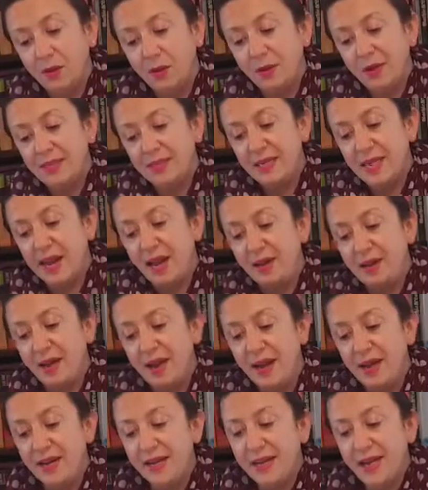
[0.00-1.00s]
the way
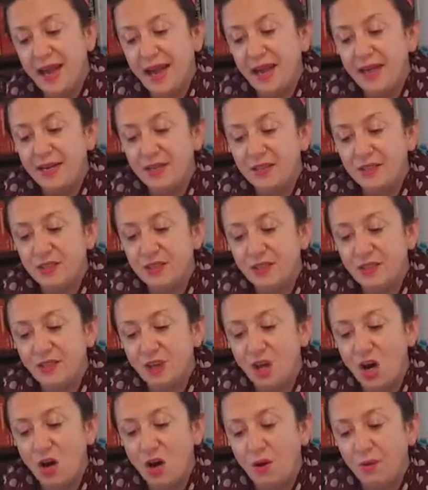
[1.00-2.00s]
down, and again
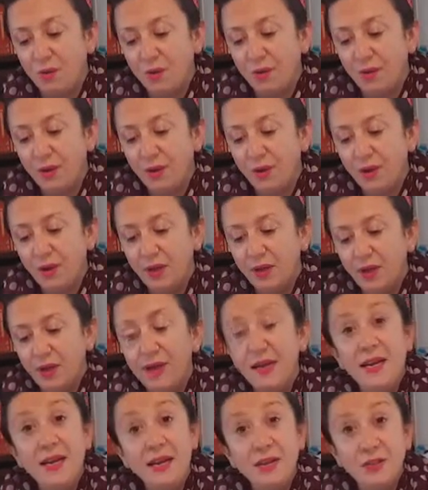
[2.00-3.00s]
stop,
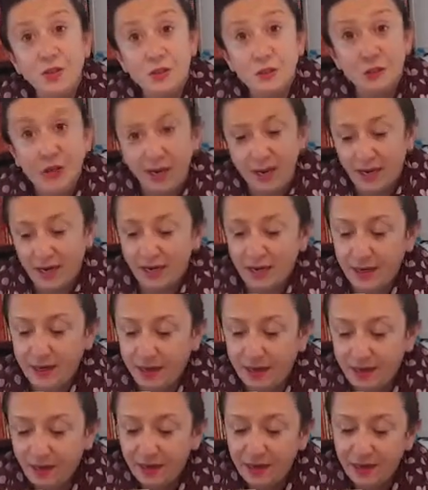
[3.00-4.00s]
needle
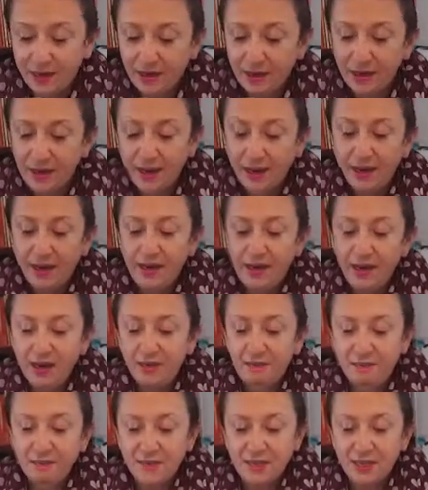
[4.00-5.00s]
in,
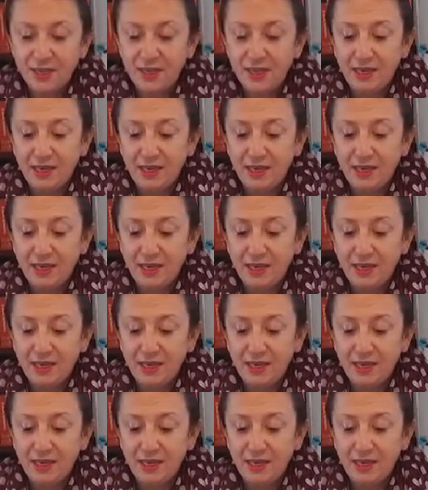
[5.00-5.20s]
lift the